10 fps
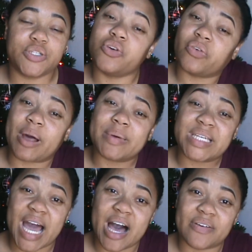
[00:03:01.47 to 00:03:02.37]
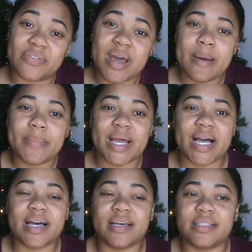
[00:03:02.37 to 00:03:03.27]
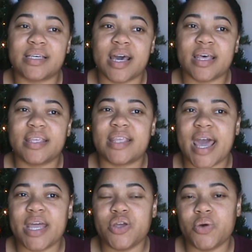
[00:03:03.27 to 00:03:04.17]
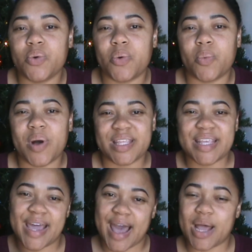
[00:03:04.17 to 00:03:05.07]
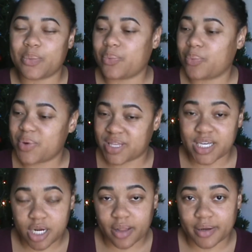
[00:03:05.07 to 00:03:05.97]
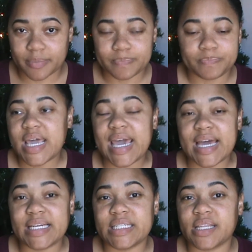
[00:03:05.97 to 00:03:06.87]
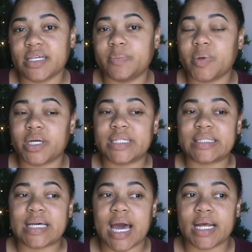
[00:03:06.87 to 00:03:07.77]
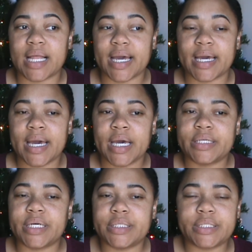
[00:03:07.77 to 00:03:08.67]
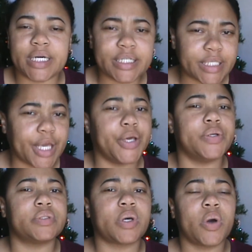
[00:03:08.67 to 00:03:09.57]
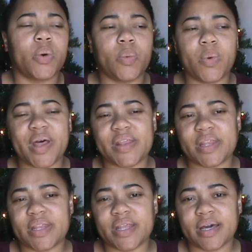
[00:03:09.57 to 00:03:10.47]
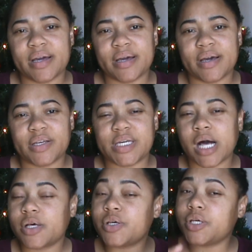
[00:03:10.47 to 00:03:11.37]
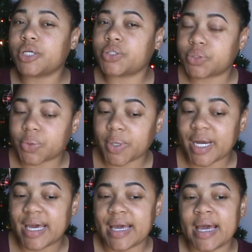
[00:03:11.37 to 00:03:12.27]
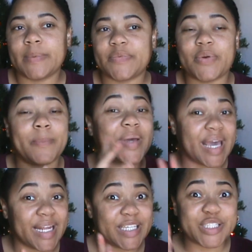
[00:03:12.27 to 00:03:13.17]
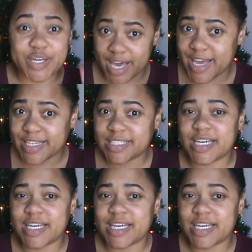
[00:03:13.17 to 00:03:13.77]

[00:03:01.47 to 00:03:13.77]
two families have, because they knew what they had with each other. And this book just kind of like t continues with telling their story from beginning to end.